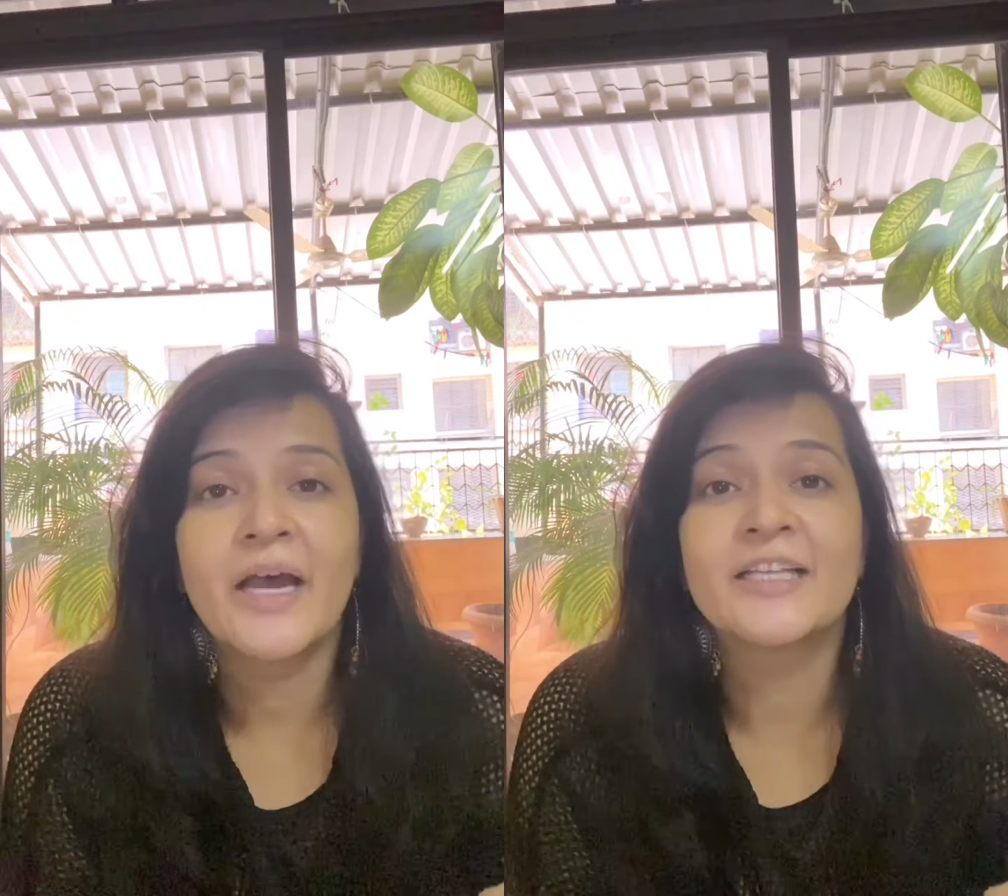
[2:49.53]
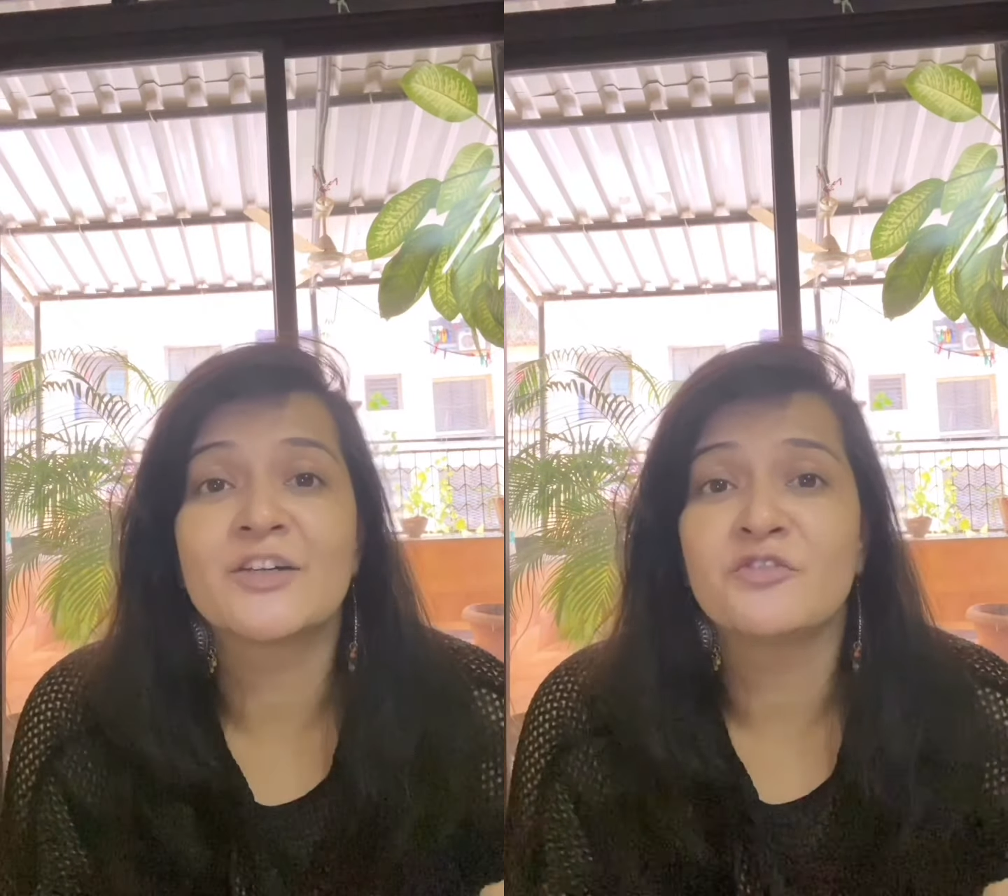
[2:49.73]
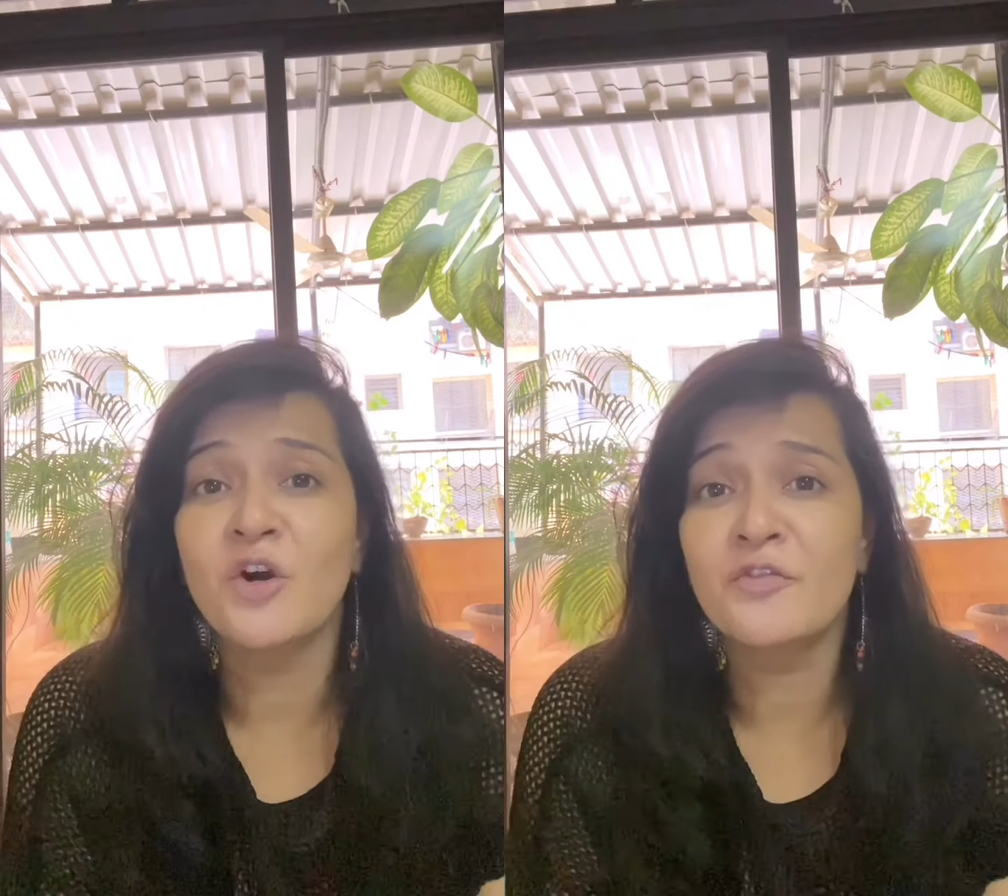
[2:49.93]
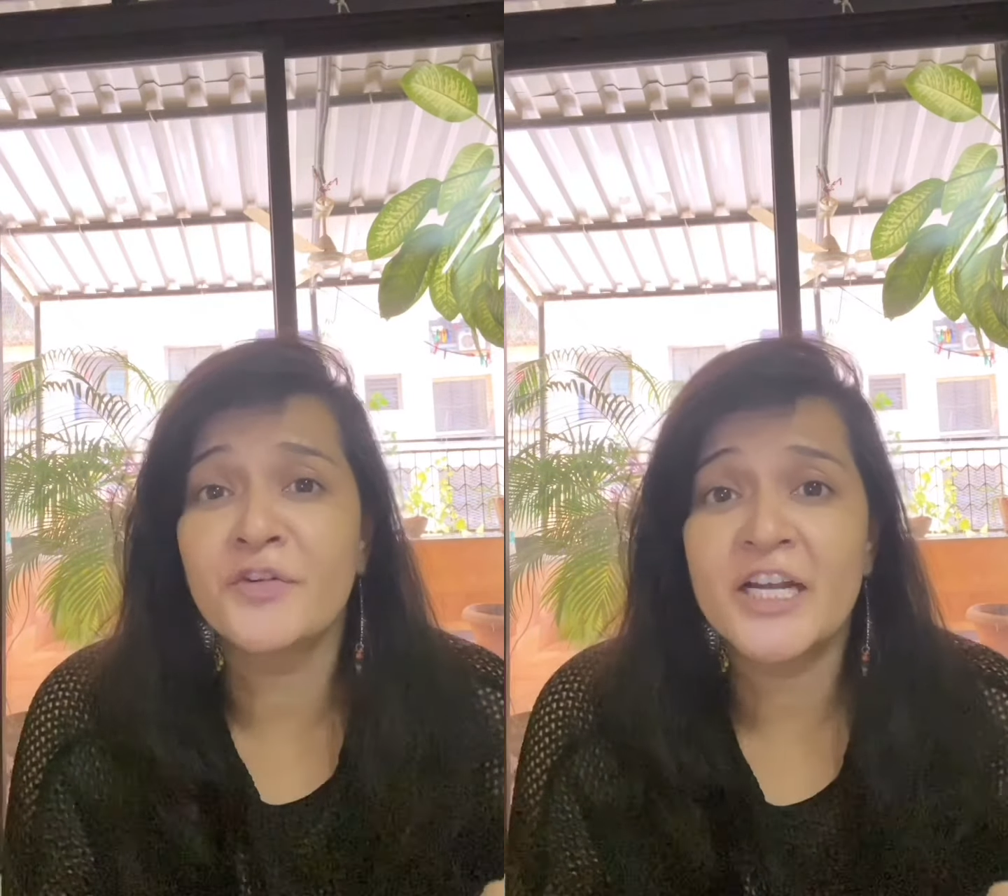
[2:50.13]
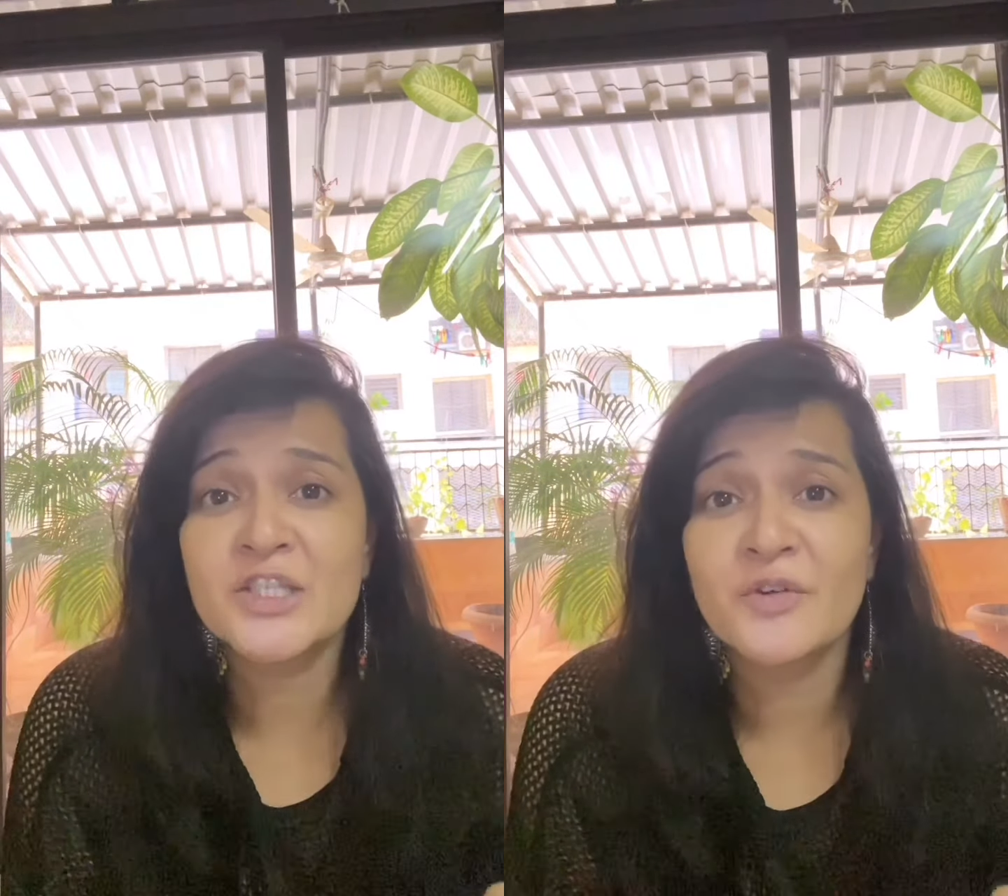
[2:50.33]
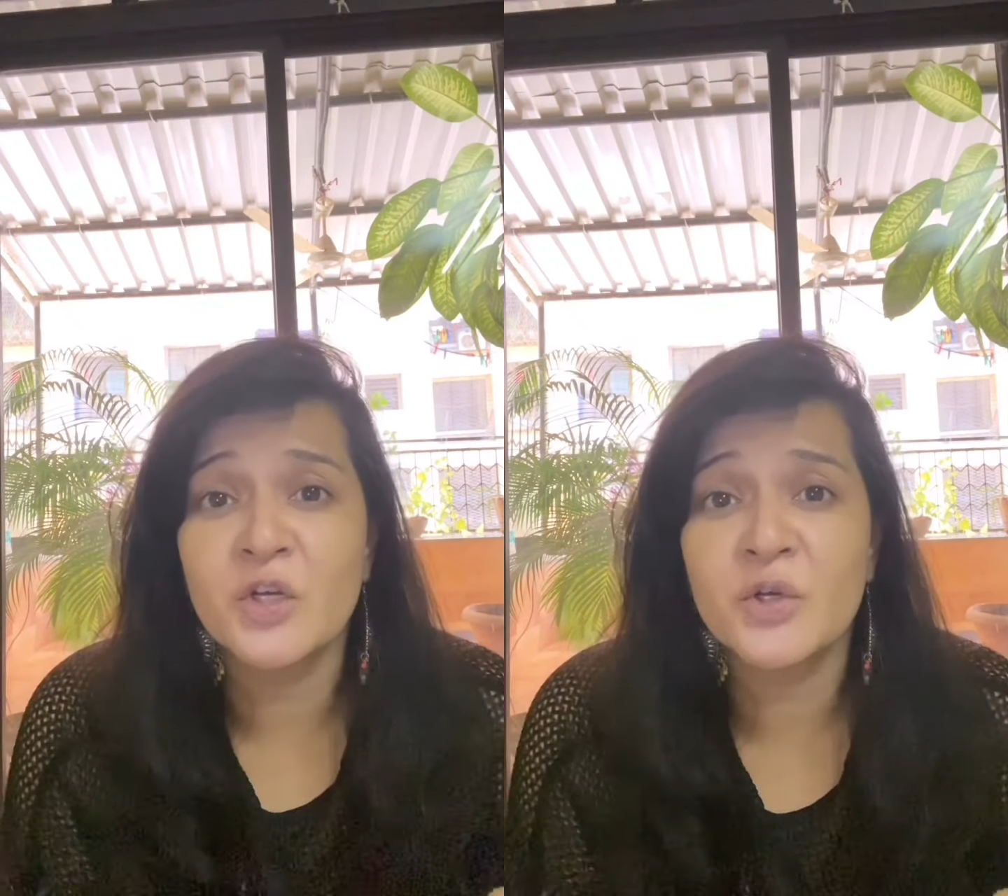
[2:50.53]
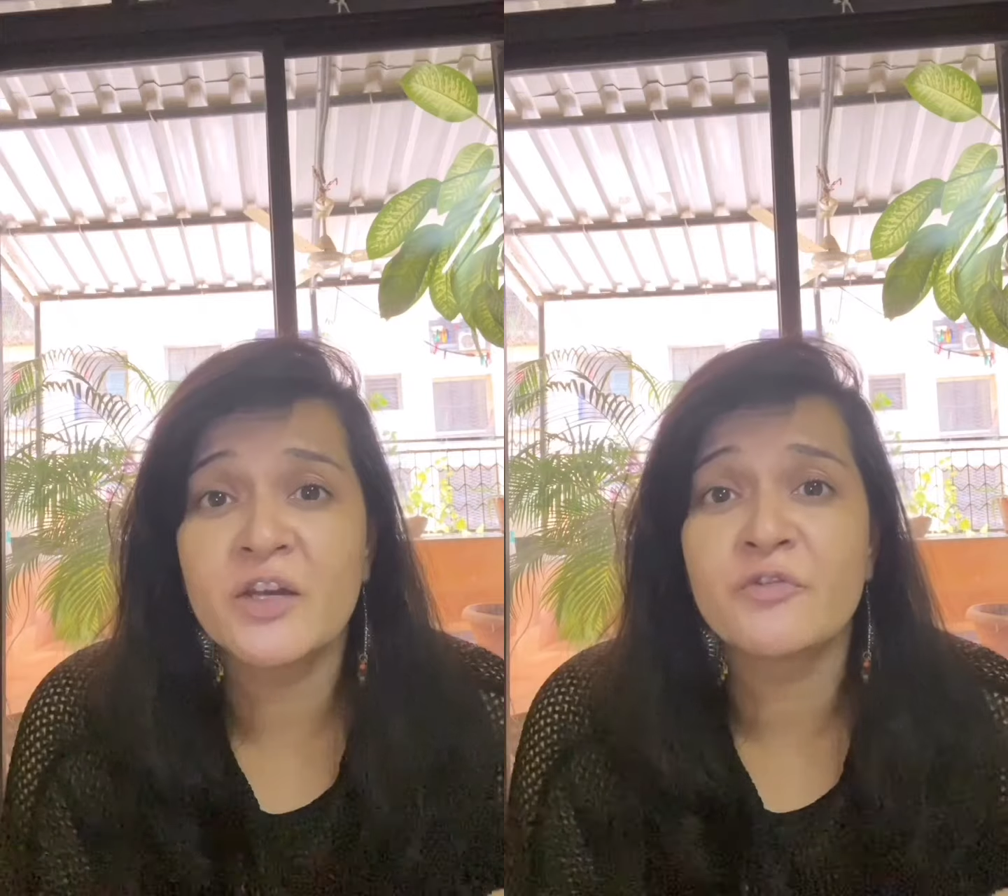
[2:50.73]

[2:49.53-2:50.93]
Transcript: and the four friends were looking